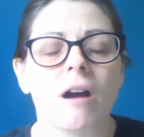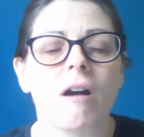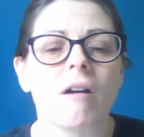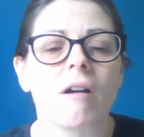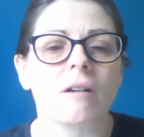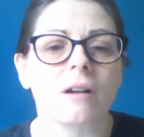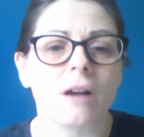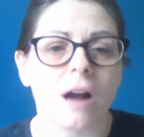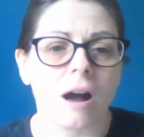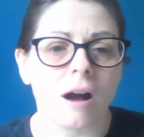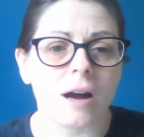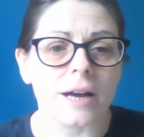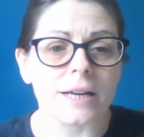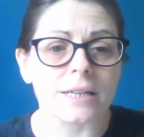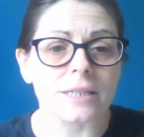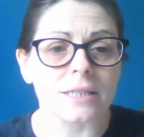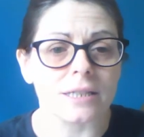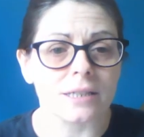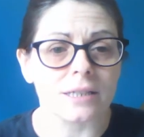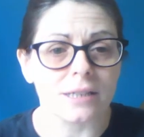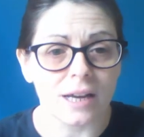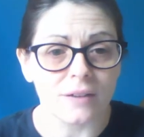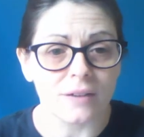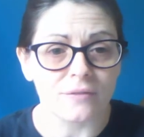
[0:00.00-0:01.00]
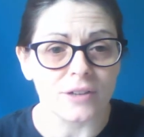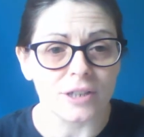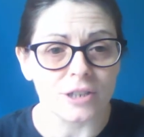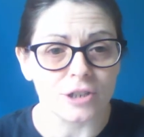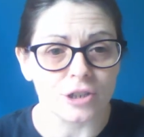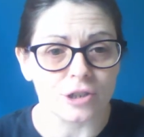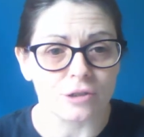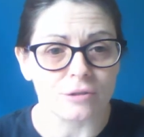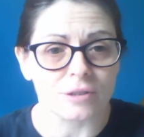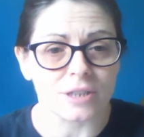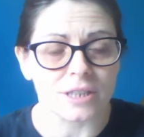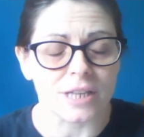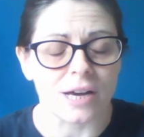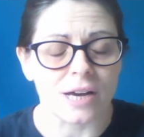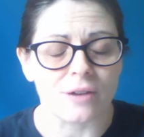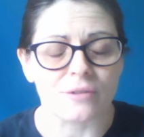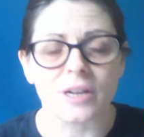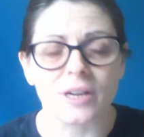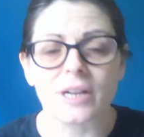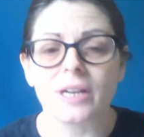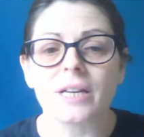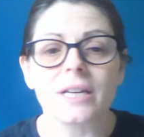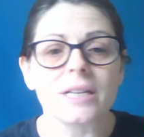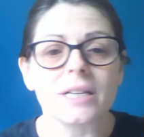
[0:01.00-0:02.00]
are kind and loving to yourself.
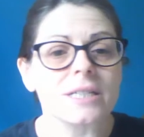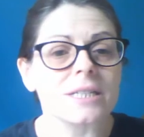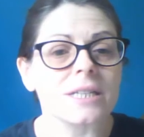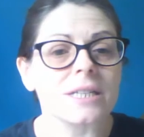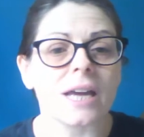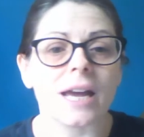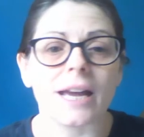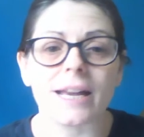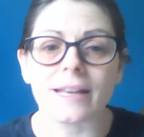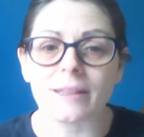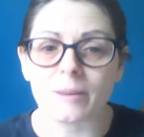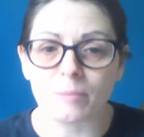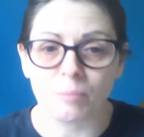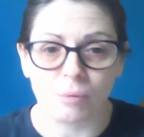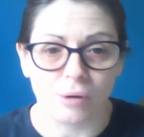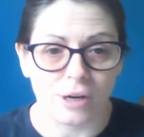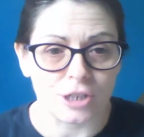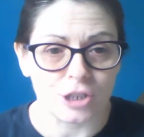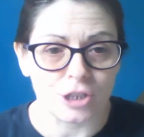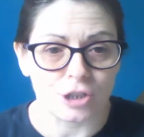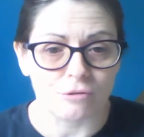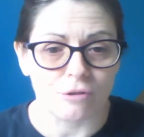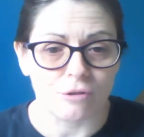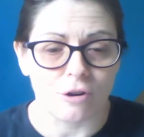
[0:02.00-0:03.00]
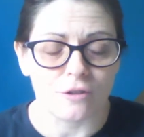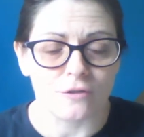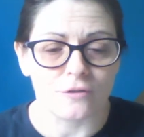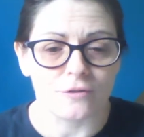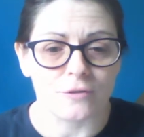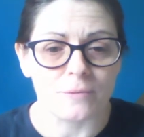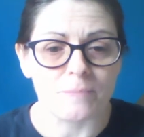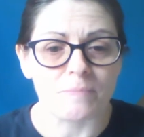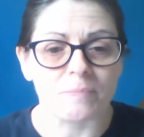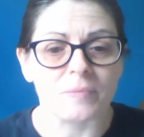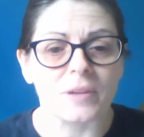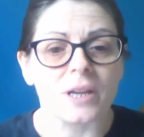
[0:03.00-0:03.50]
Take the pressure off.